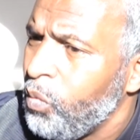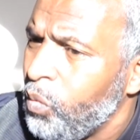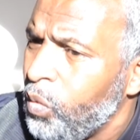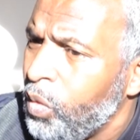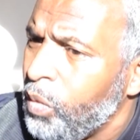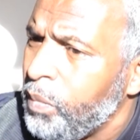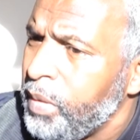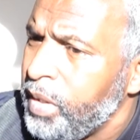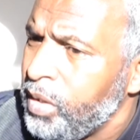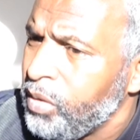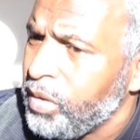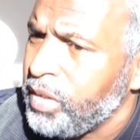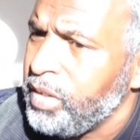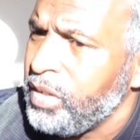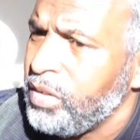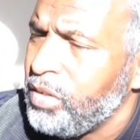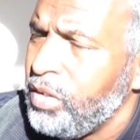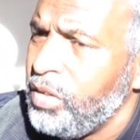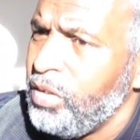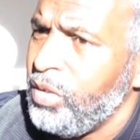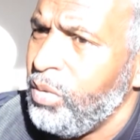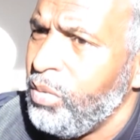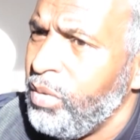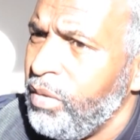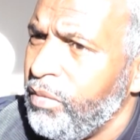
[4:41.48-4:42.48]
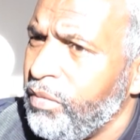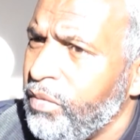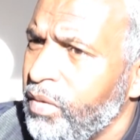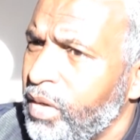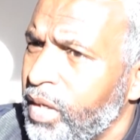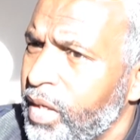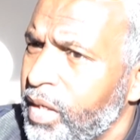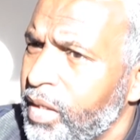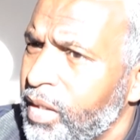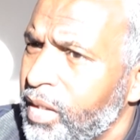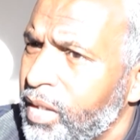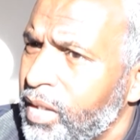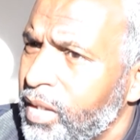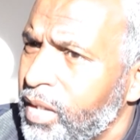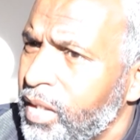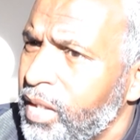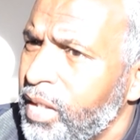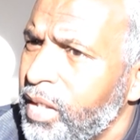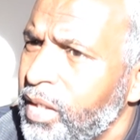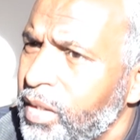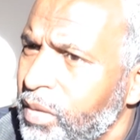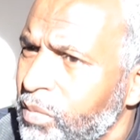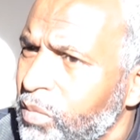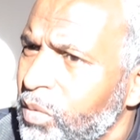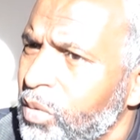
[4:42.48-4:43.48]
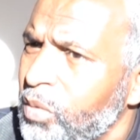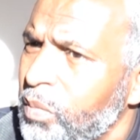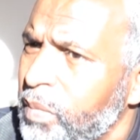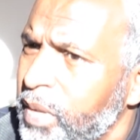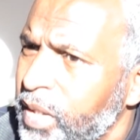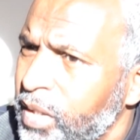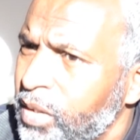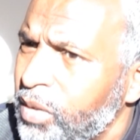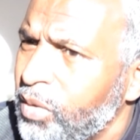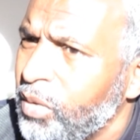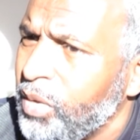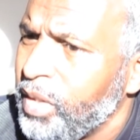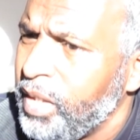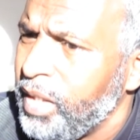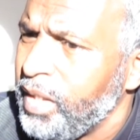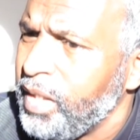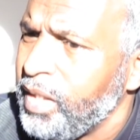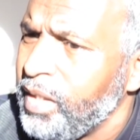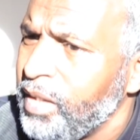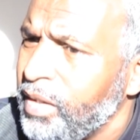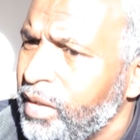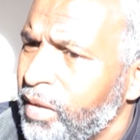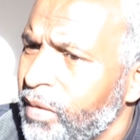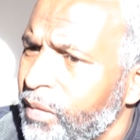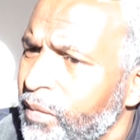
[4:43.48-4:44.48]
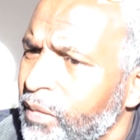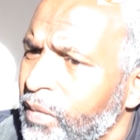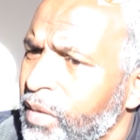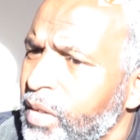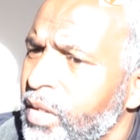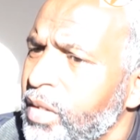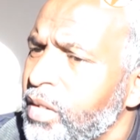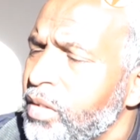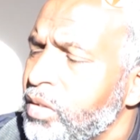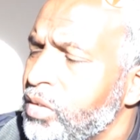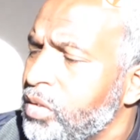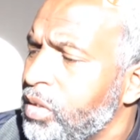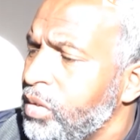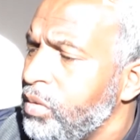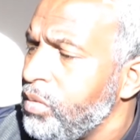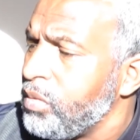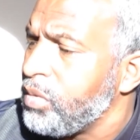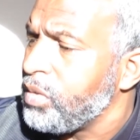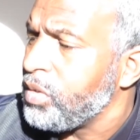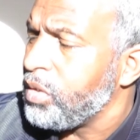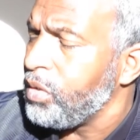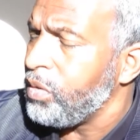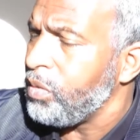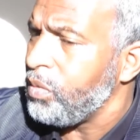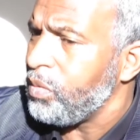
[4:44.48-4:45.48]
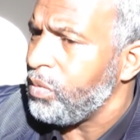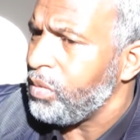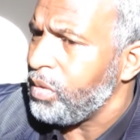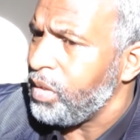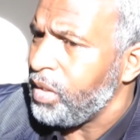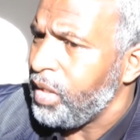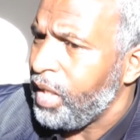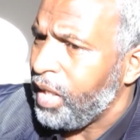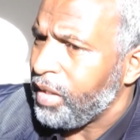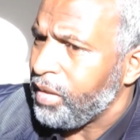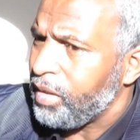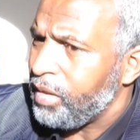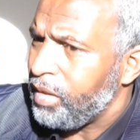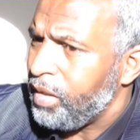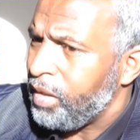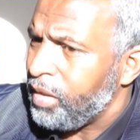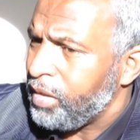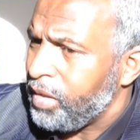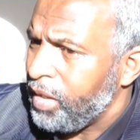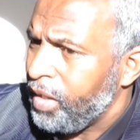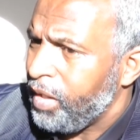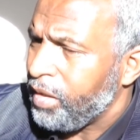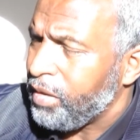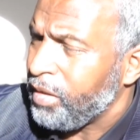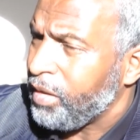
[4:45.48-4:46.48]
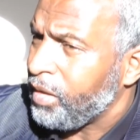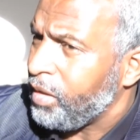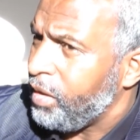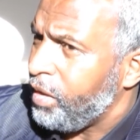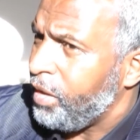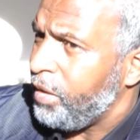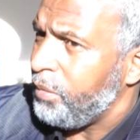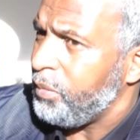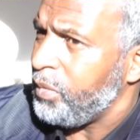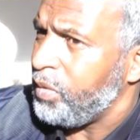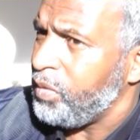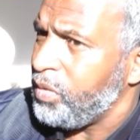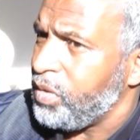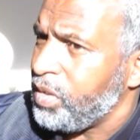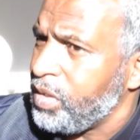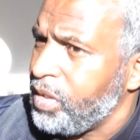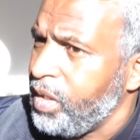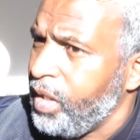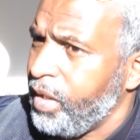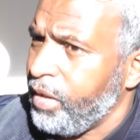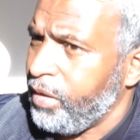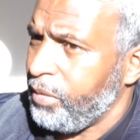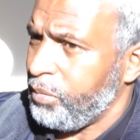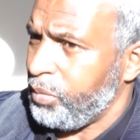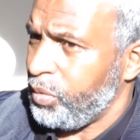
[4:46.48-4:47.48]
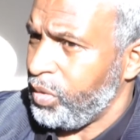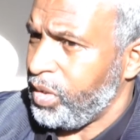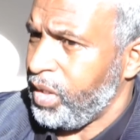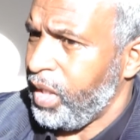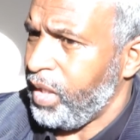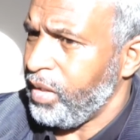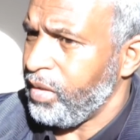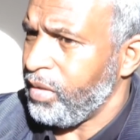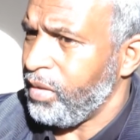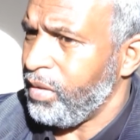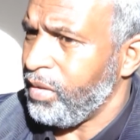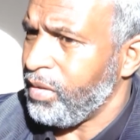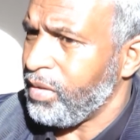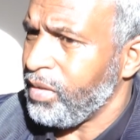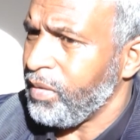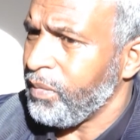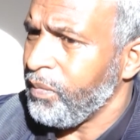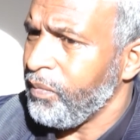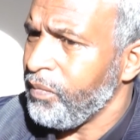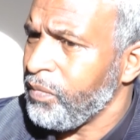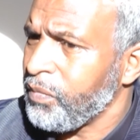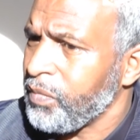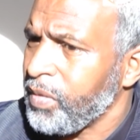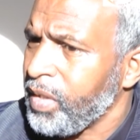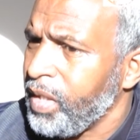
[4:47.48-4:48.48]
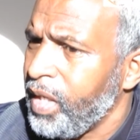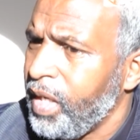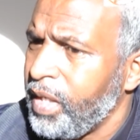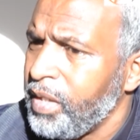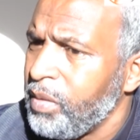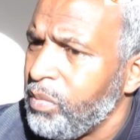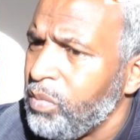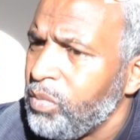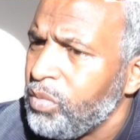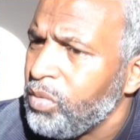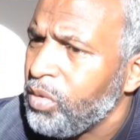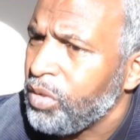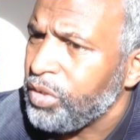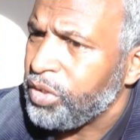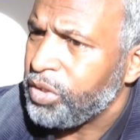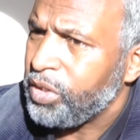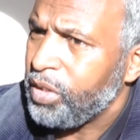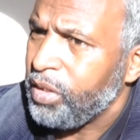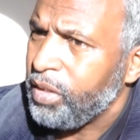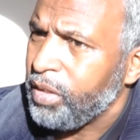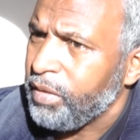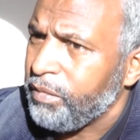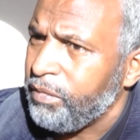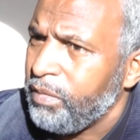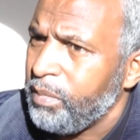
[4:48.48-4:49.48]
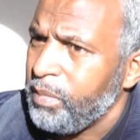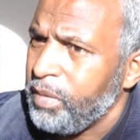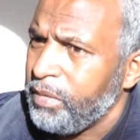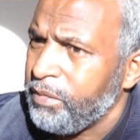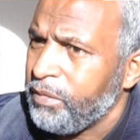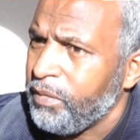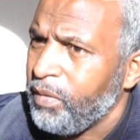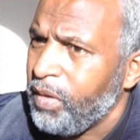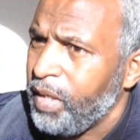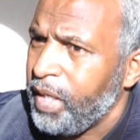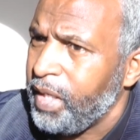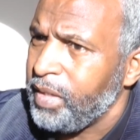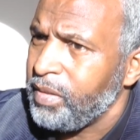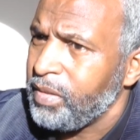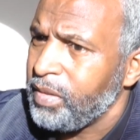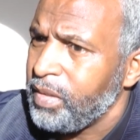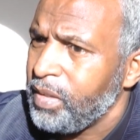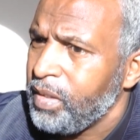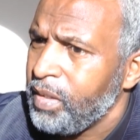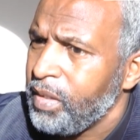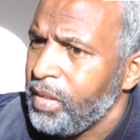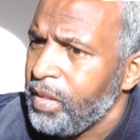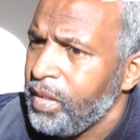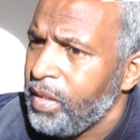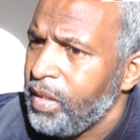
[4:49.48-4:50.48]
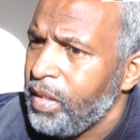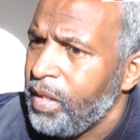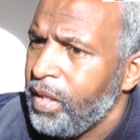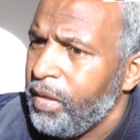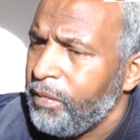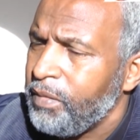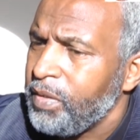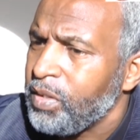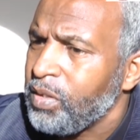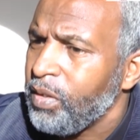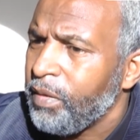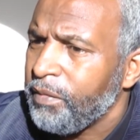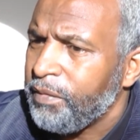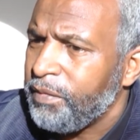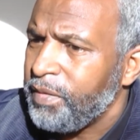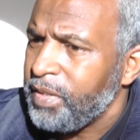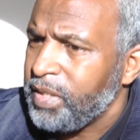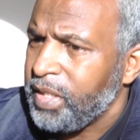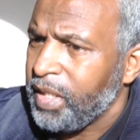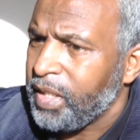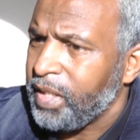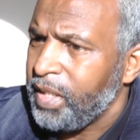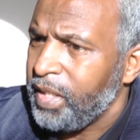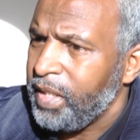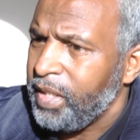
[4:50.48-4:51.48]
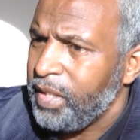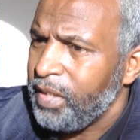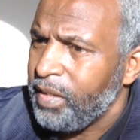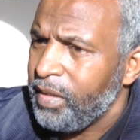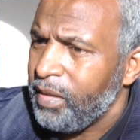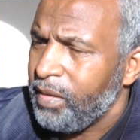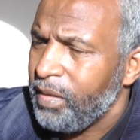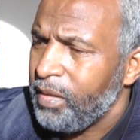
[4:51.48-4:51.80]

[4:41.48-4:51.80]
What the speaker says: will be looking to unify. He will be looking to the other claimants, the other pretenders, and he will not shirk from the fight. If he's not physically